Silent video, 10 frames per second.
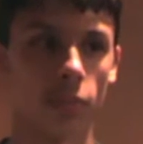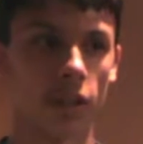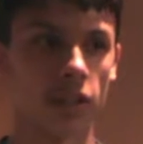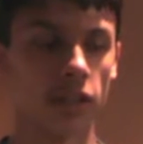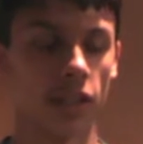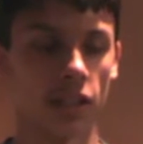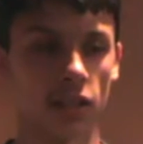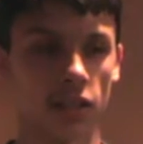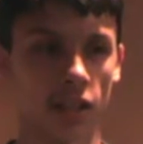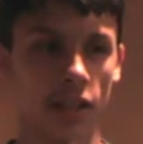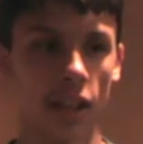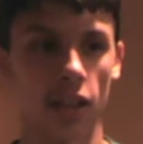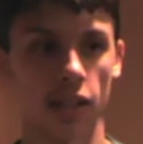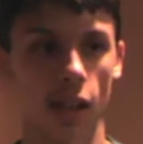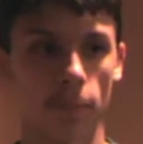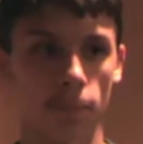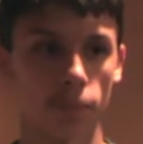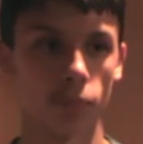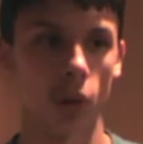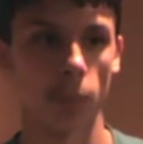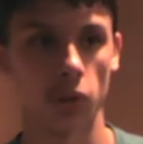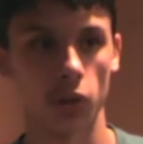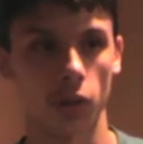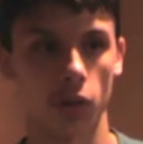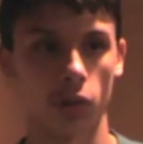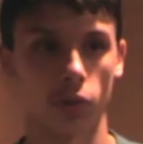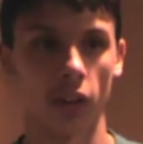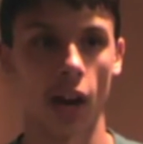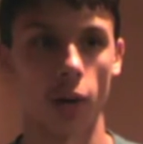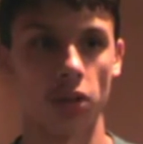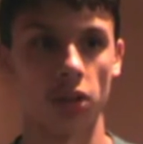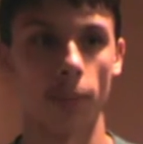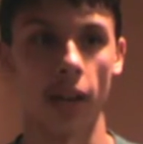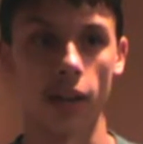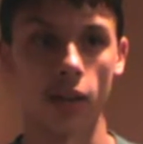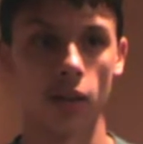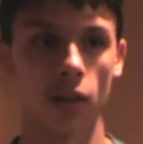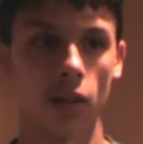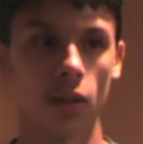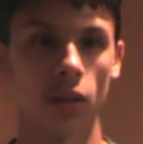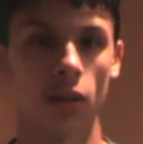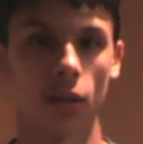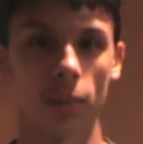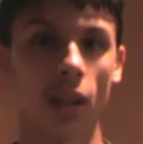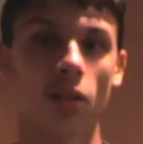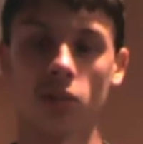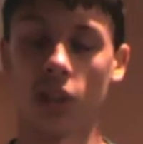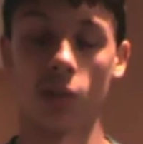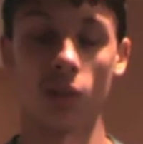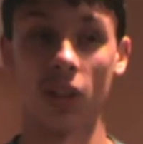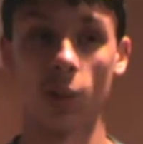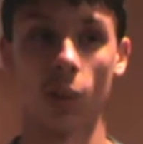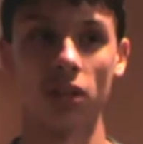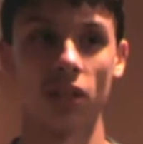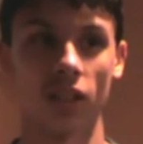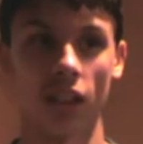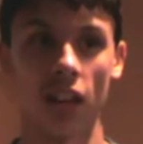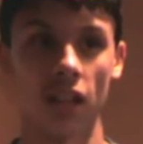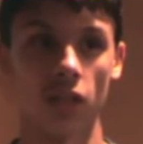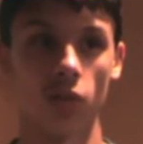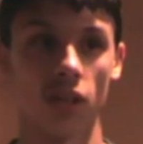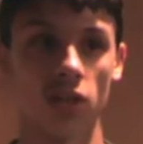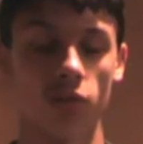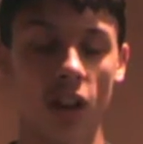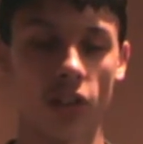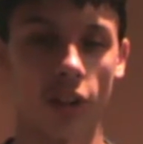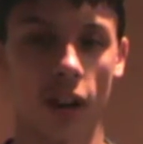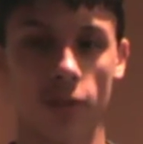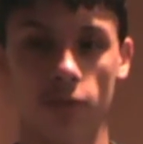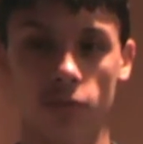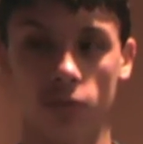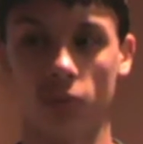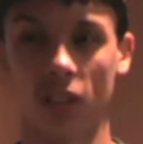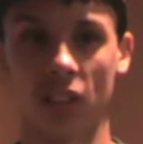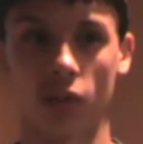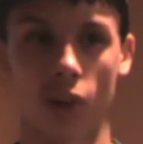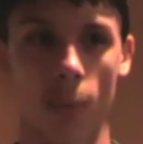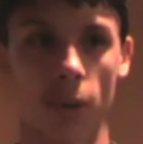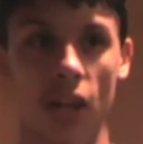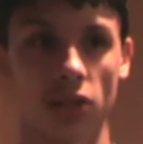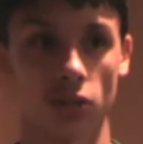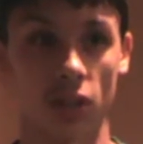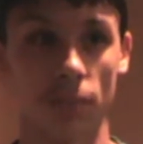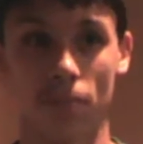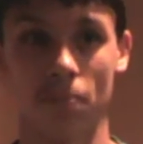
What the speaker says: than dig into the cake that probably took 3 hours to make. I mean, that looks like a really well-done cake, and you kids rather have really crappy ice cream.